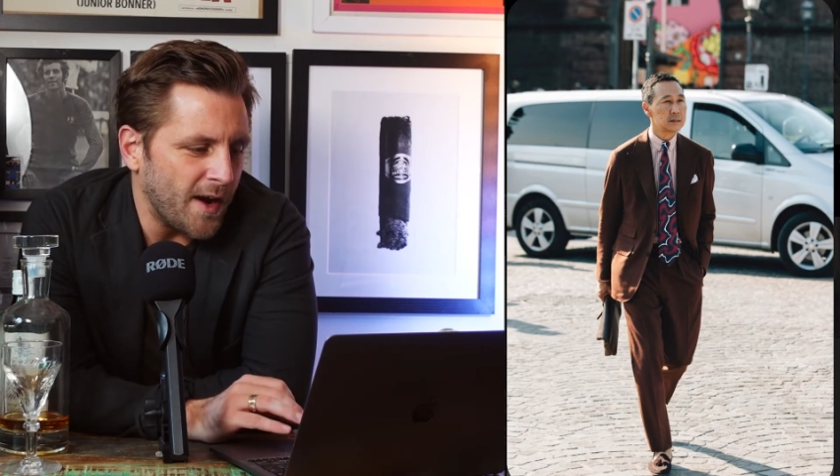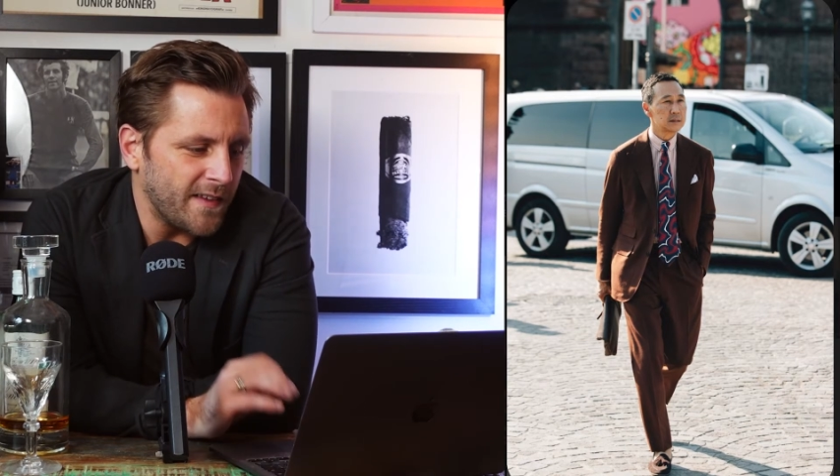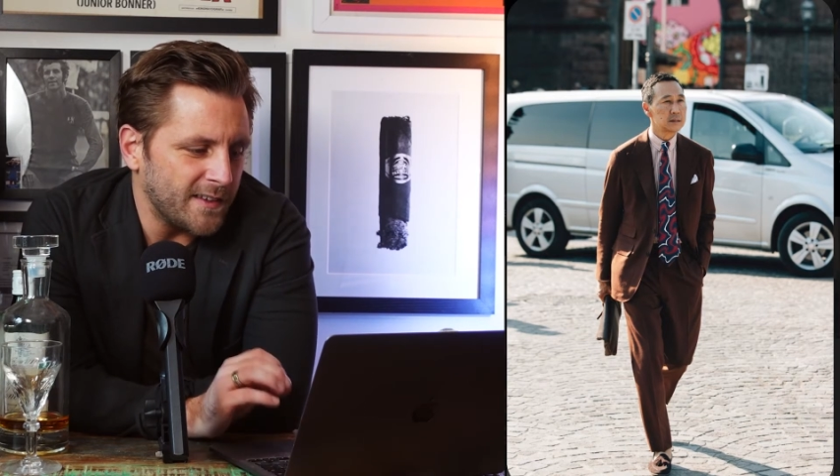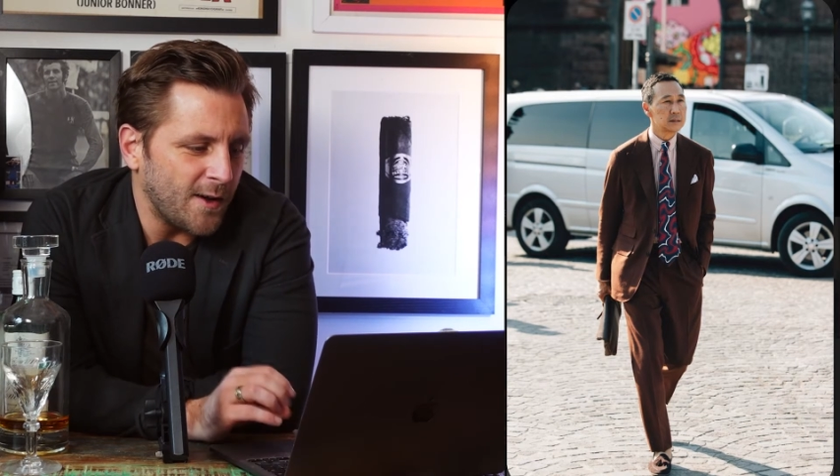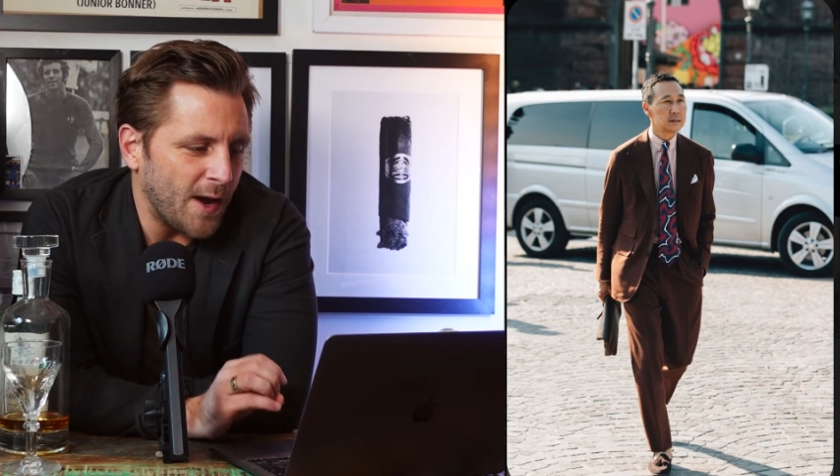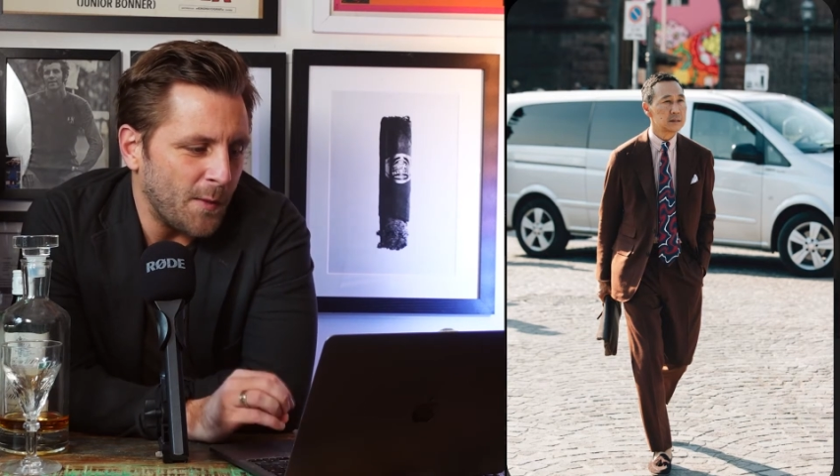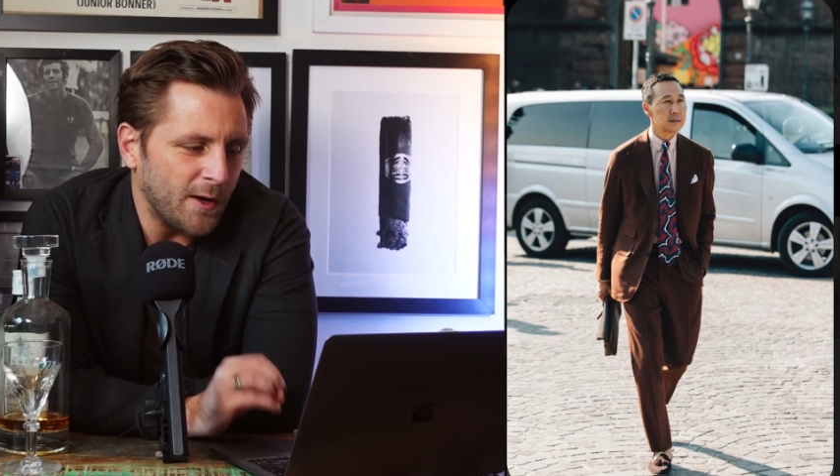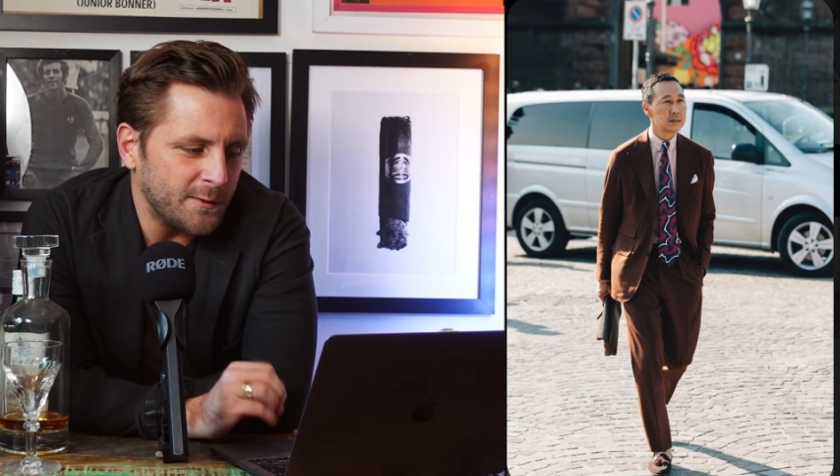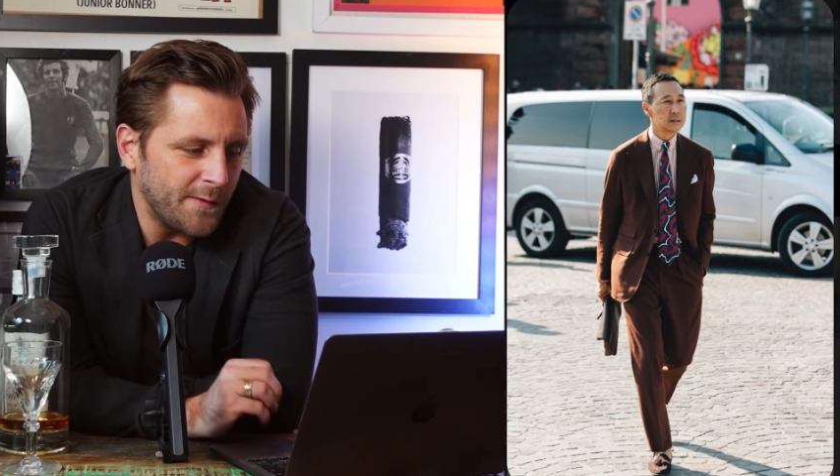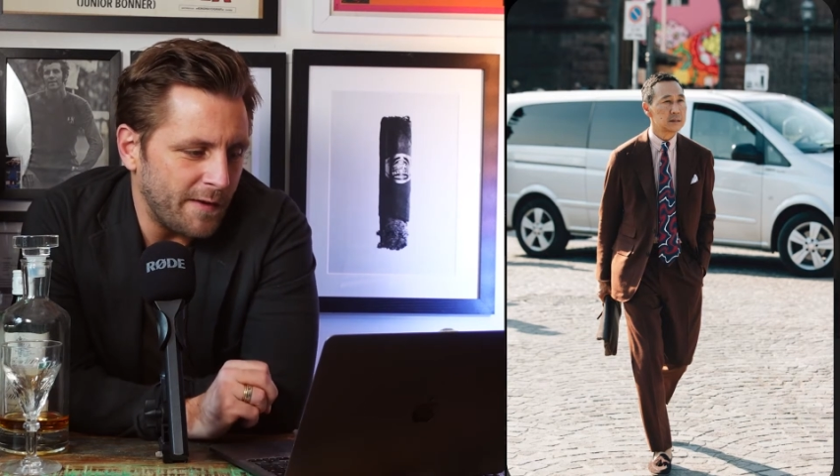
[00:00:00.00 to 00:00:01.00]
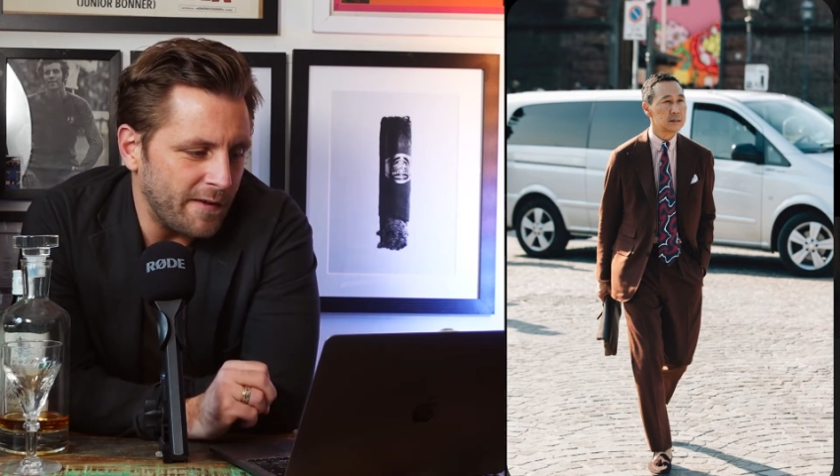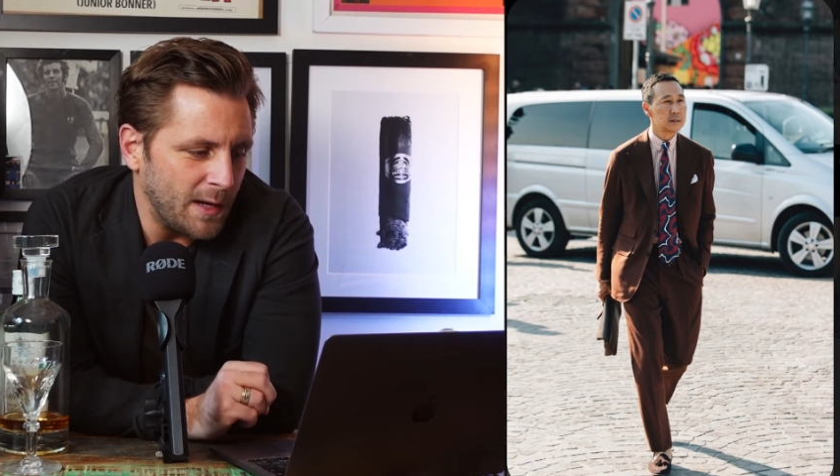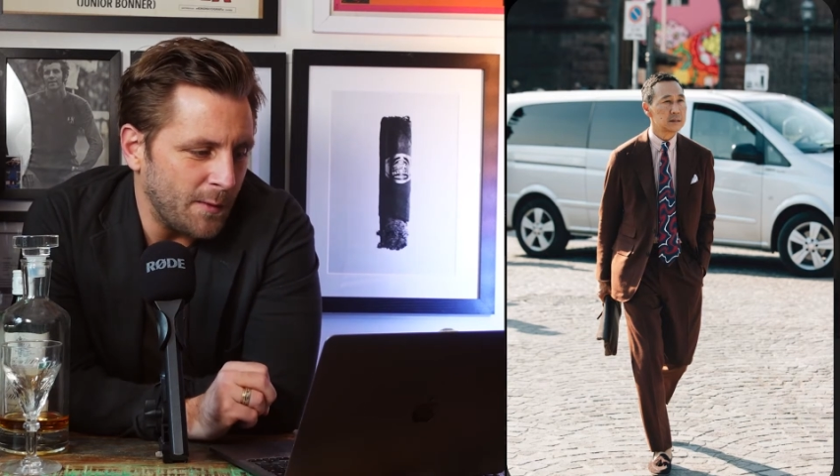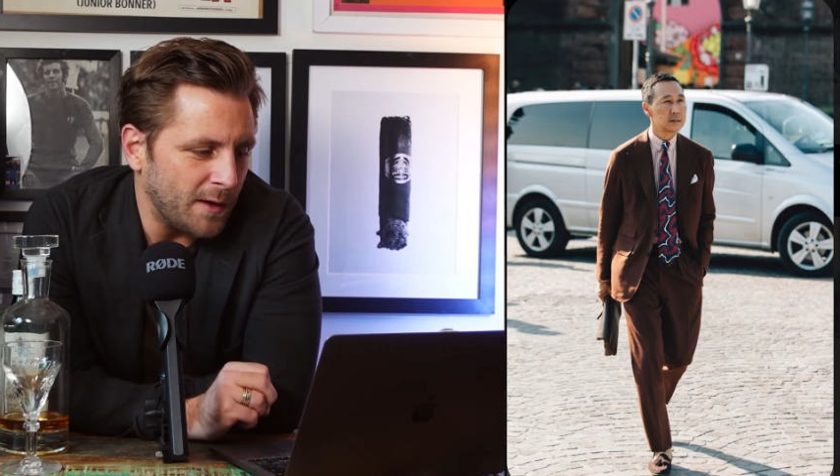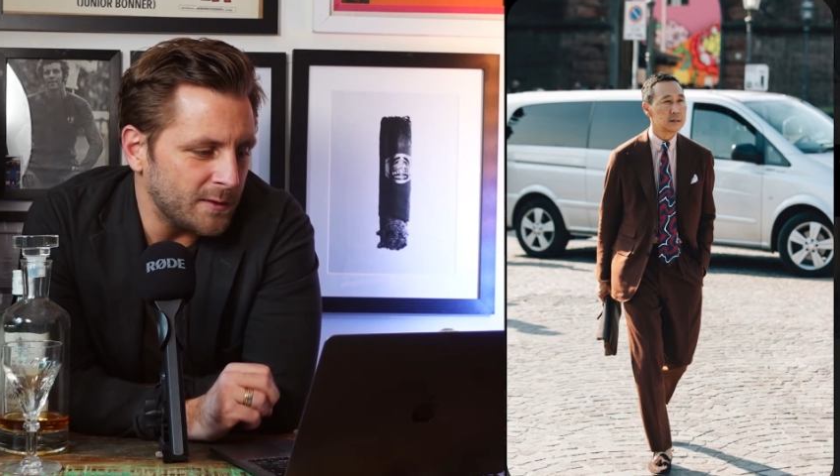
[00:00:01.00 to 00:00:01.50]
and the tie works really,
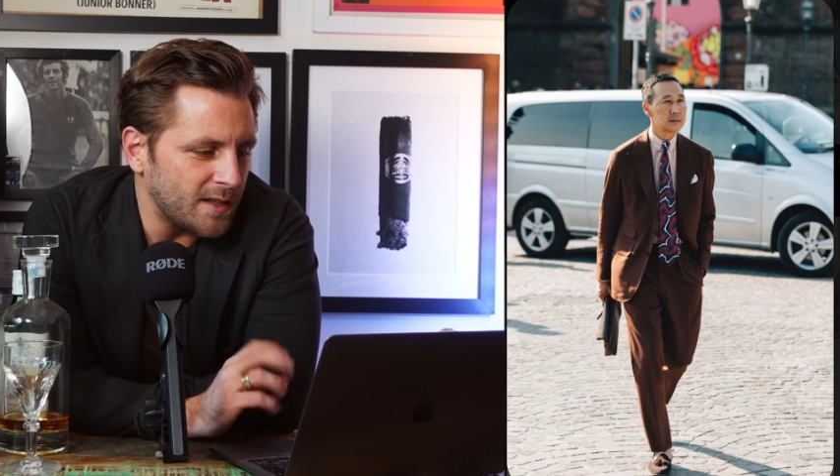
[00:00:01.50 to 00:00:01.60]
really well.